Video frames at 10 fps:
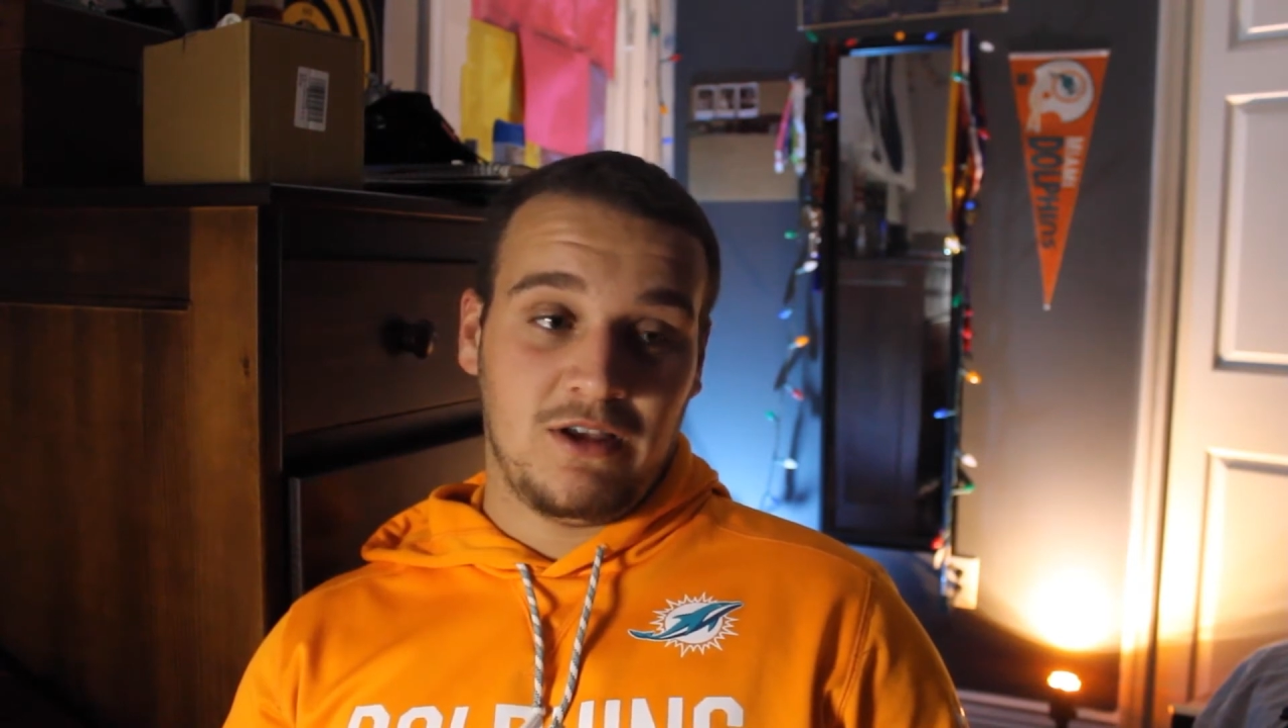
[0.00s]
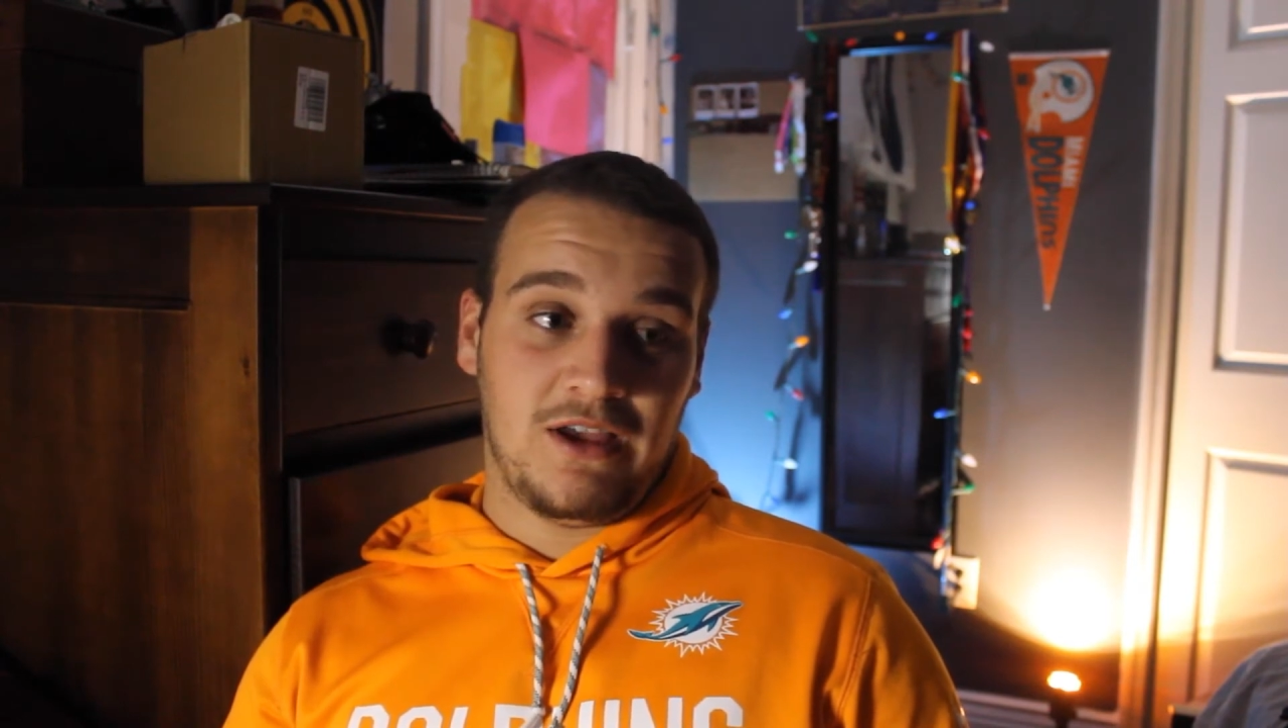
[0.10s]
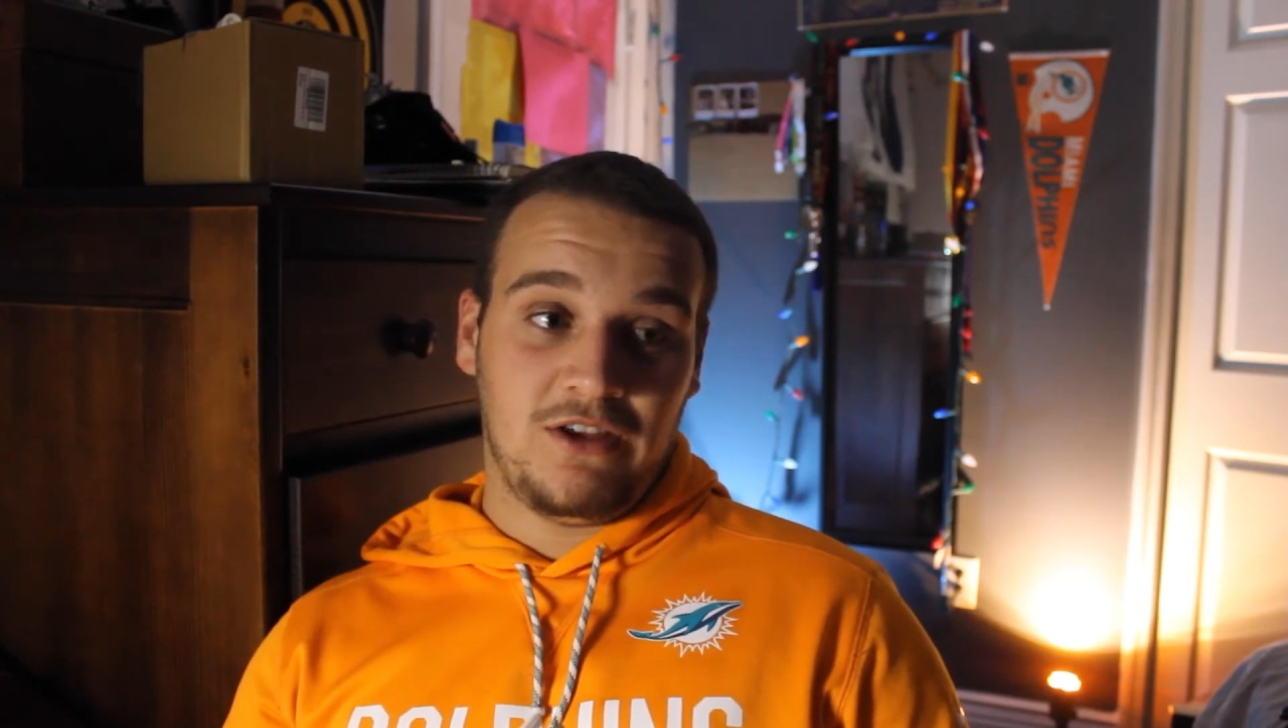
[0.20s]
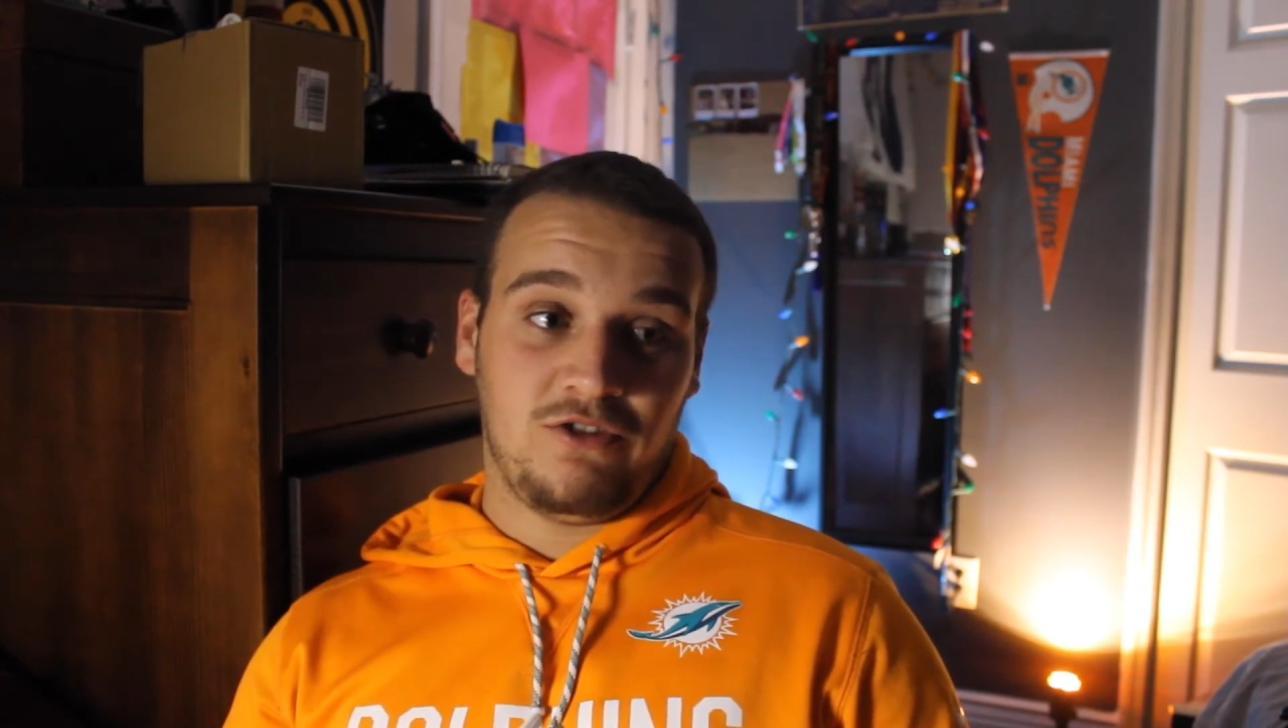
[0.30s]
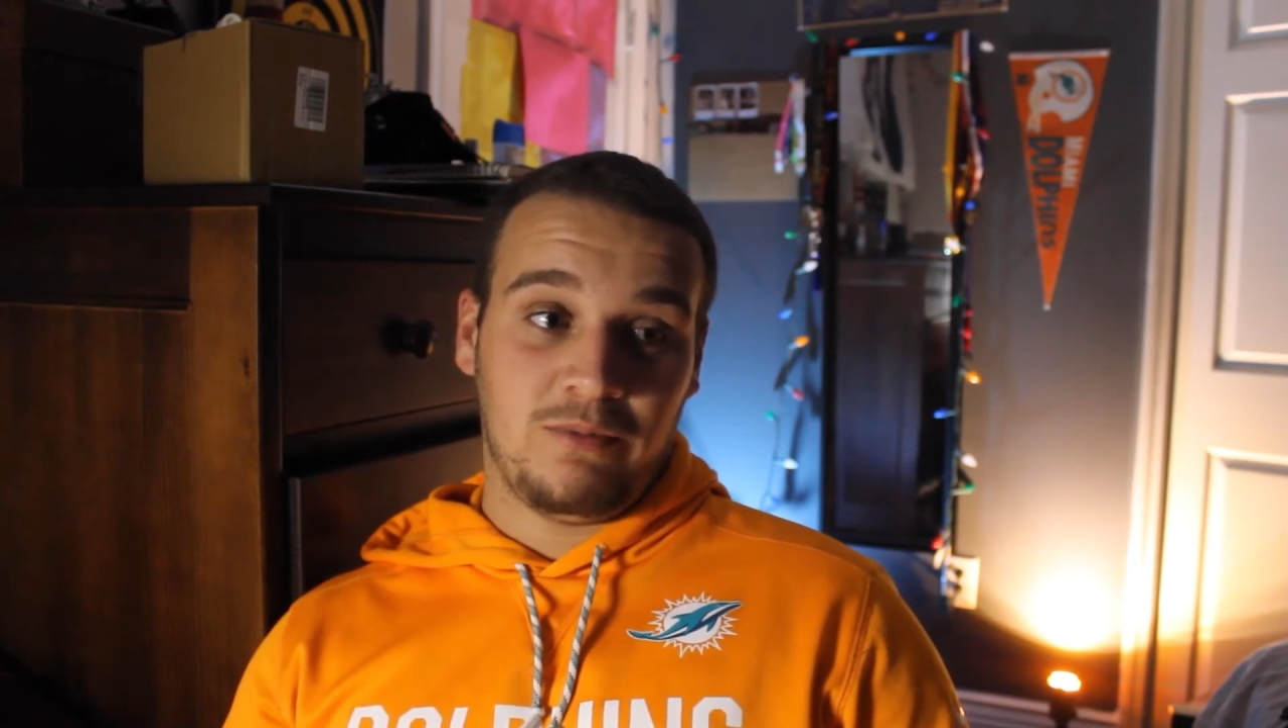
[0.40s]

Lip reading: Adrian